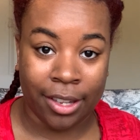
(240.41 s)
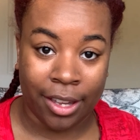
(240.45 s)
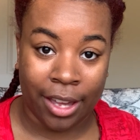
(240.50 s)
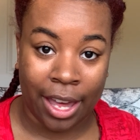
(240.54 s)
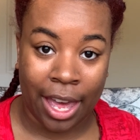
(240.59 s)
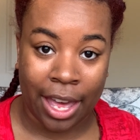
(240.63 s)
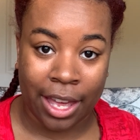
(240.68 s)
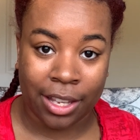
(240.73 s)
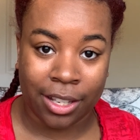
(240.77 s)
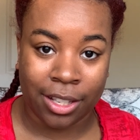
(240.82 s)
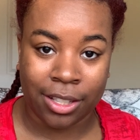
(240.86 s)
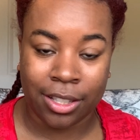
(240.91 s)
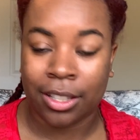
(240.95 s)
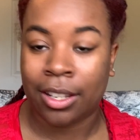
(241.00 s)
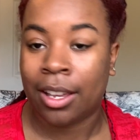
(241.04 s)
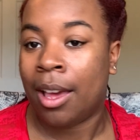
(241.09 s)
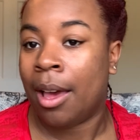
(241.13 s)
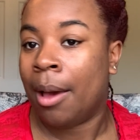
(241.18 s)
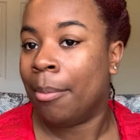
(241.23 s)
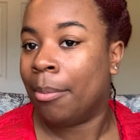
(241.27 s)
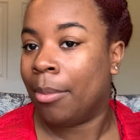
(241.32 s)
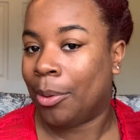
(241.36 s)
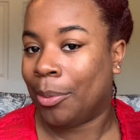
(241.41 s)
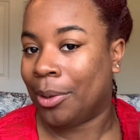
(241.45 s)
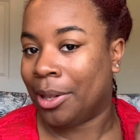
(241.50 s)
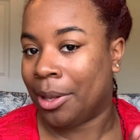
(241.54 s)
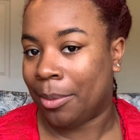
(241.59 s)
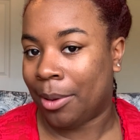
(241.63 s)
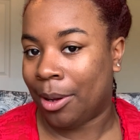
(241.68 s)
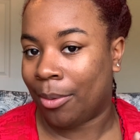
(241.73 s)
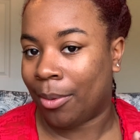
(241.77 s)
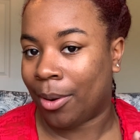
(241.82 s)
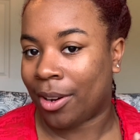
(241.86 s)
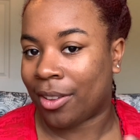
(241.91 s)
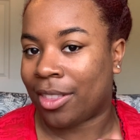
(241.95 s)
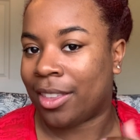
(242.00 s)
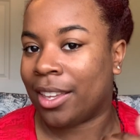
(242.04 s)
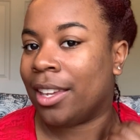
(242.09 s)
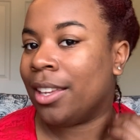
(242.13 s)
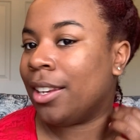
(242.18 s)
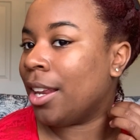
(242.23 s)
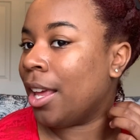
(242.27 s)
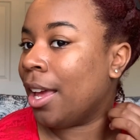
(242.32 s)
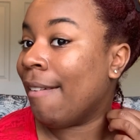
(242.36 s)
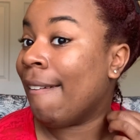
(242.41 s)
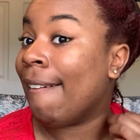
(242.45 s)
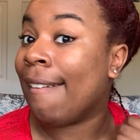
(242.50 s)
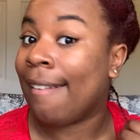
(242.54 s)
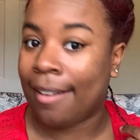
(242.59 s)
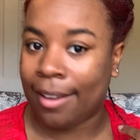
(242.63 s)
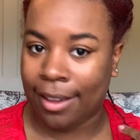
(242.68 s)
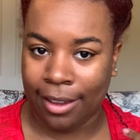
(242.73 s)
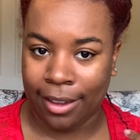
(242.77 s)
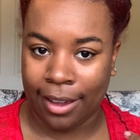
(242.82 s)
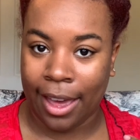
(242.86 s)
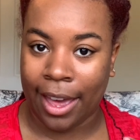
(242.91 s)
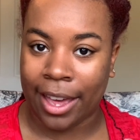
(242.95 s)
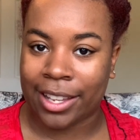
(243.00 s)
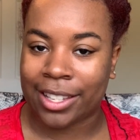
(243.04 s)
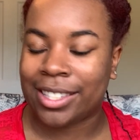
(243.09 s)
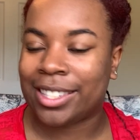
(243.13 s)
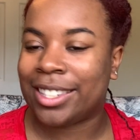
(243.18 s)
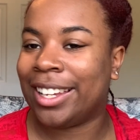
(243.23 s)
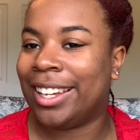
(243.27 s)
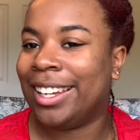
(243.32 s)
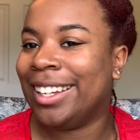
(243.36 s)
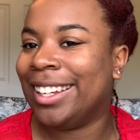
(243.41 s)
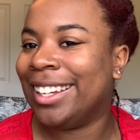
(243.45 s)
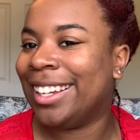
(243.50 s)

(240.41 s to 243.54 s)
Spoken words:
yes, but will it be worth it? Yes.